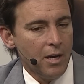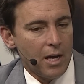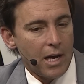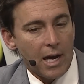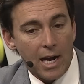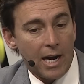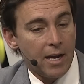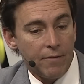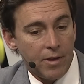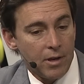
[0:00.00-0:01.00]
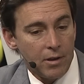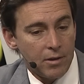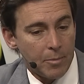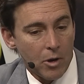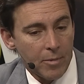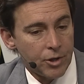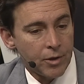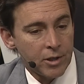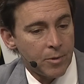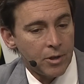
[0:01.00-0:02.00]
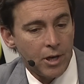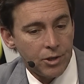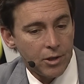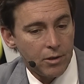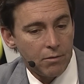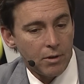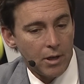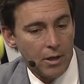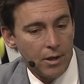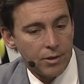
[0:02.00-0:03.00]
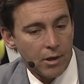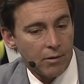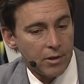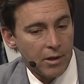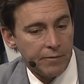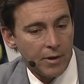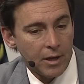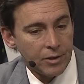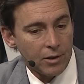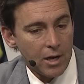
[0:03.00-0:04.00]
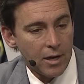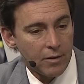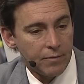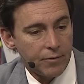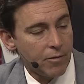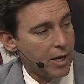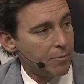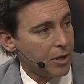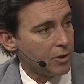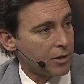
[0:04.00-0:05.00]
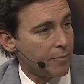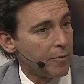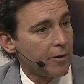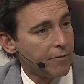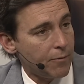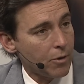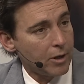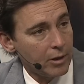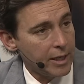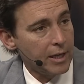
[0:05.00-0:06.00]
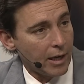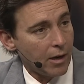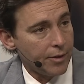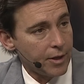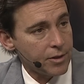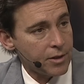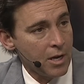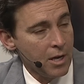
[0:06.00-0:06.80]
And, and I give the Department of Transportation and Secretary Fox a lot of credit because they've been very forward-leaning on this